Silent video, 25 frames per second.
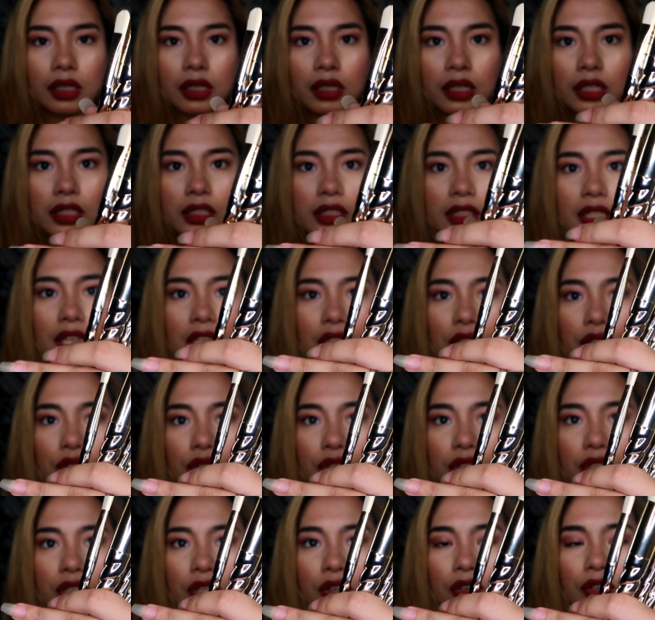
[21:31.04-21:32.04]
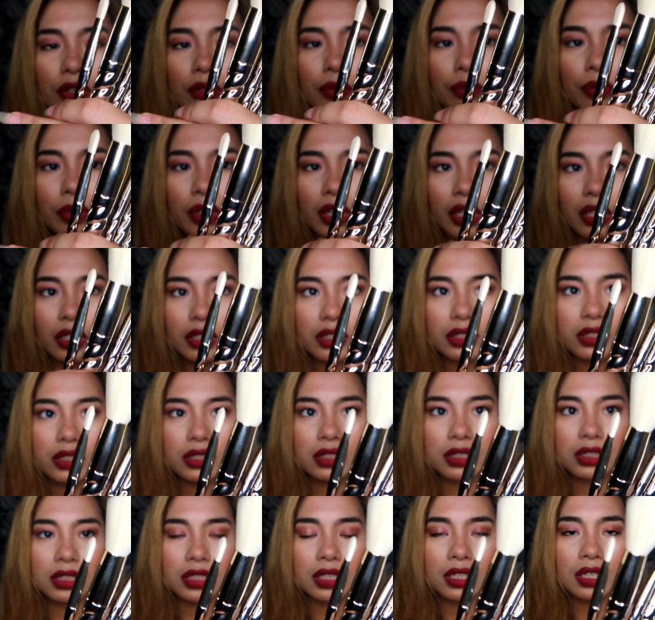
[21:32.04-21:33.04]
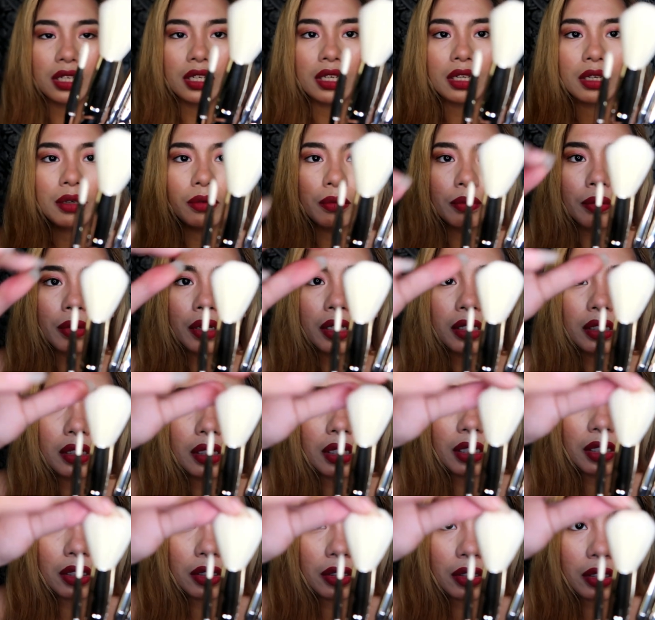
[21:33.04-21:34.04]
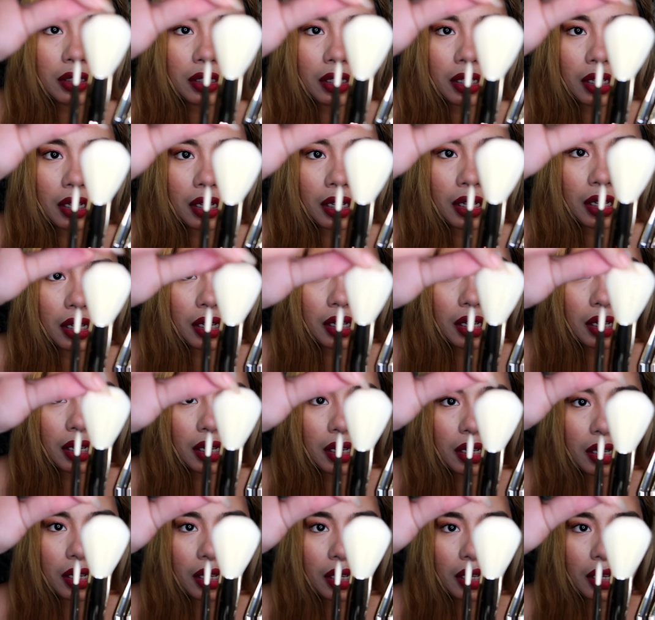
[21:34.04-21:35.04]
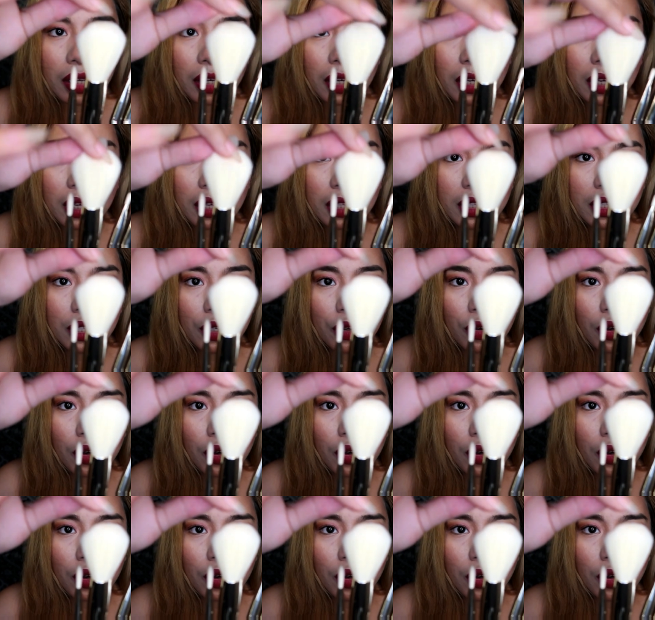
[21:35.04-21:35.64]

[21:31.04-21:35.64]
it's like unicorn brush. But ayun nga, hindi